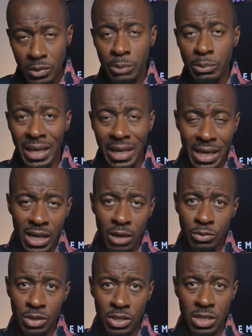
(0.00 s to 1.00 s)
But here
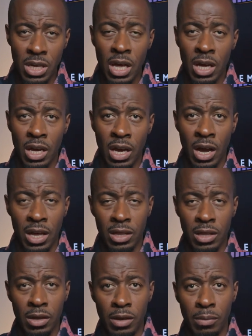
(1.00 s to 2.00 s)
I'm just cutting
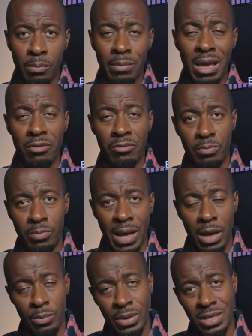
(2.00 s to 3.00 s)
the main
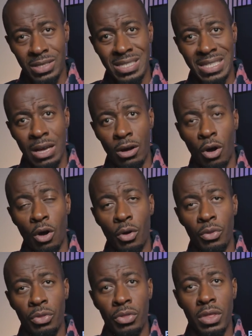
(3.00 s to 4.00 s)
pattern pieces out
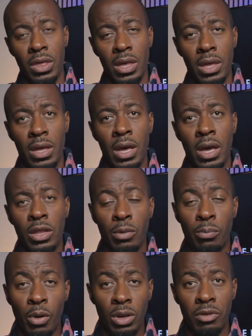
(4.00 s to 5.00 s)
on the
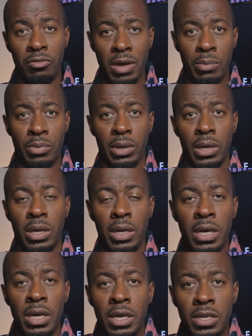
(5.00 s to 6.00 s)
body fabric.
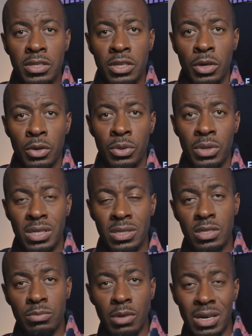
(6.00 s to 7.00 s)
So this
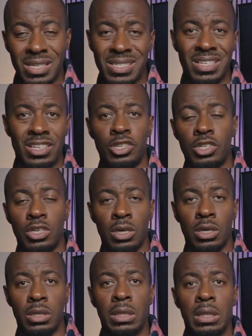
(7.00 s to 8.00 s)
is my
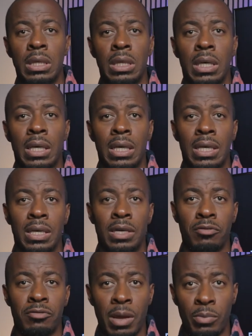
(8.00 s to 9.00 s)
signature
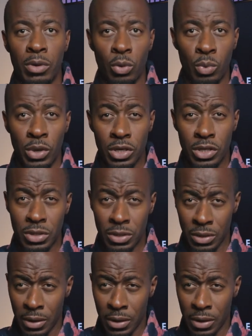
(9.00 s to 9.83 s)
fabric, which